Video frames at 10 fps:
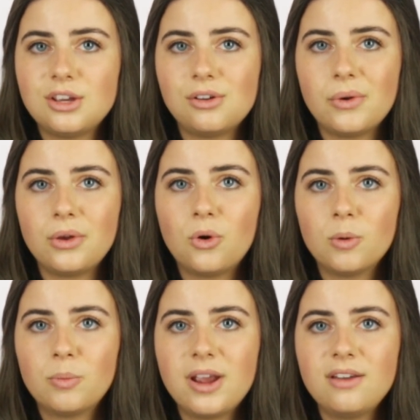you to
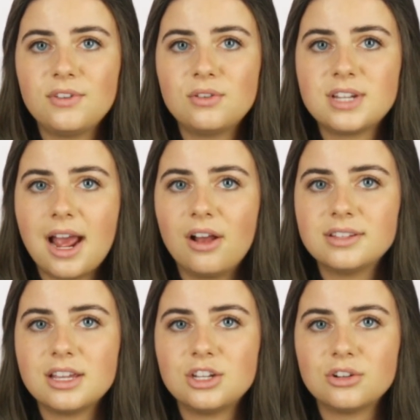incorporate View
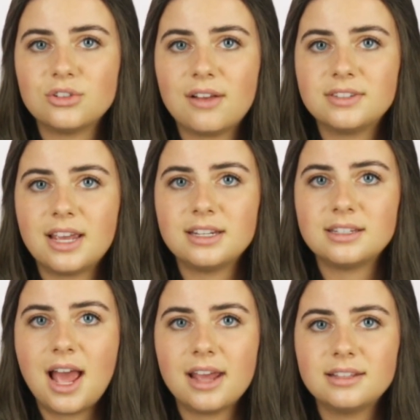Tiles into your DraftSight
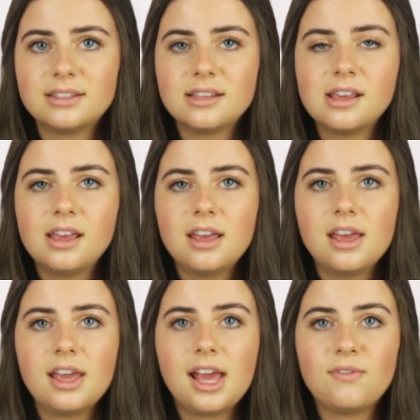designs.
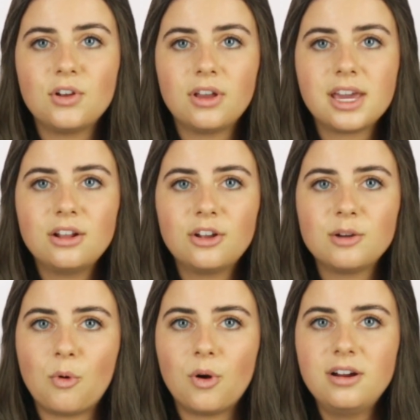If you're looking to
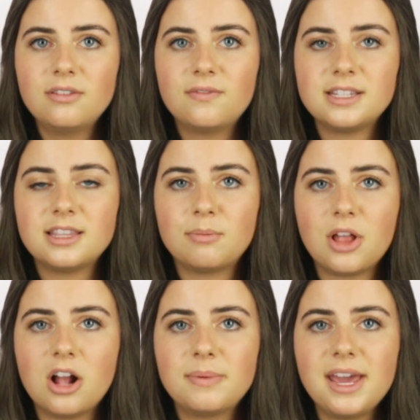learn more, visit the
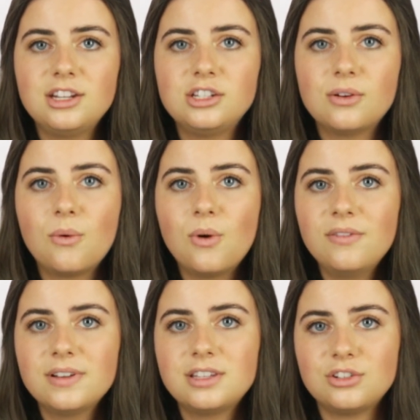blog page
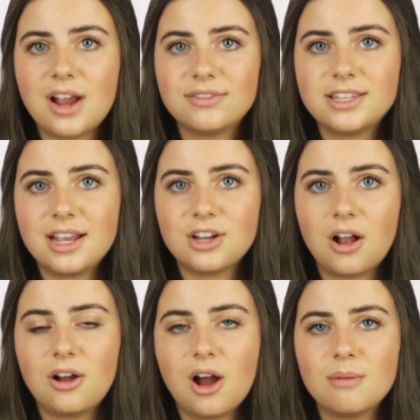or visit
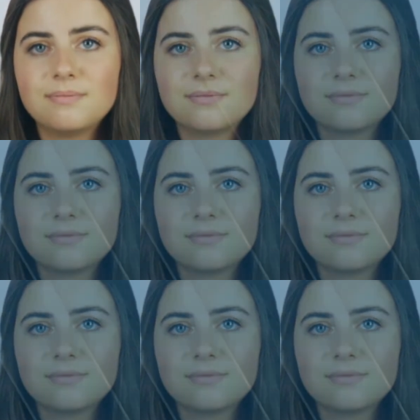DraftSight.com.